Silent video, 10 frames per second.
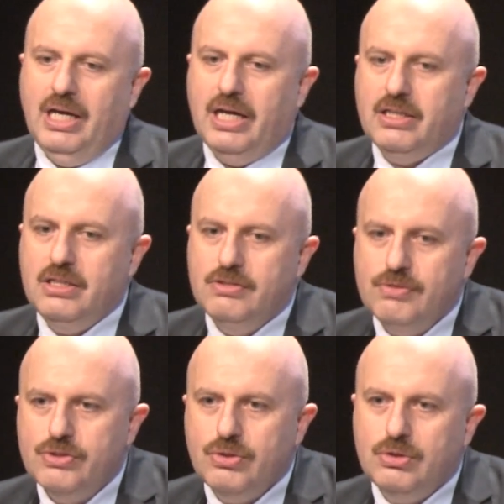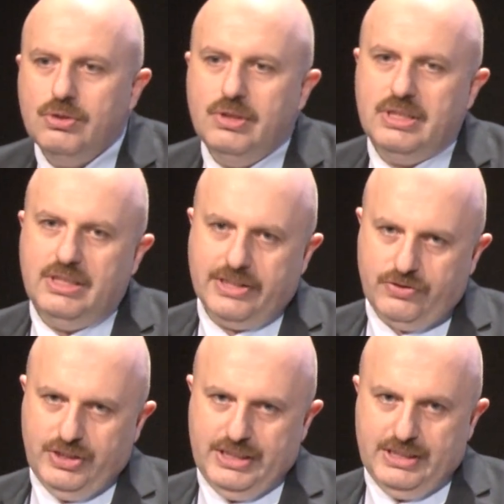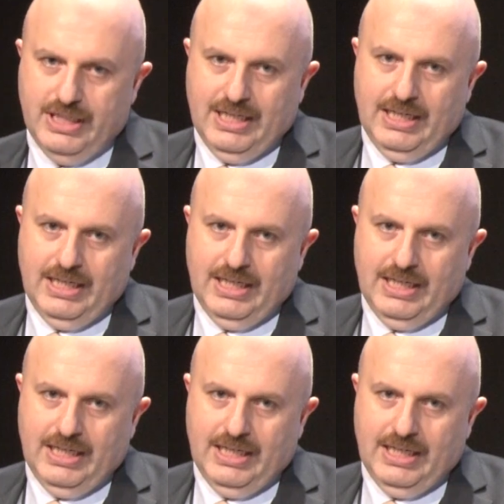and this will certainly decrease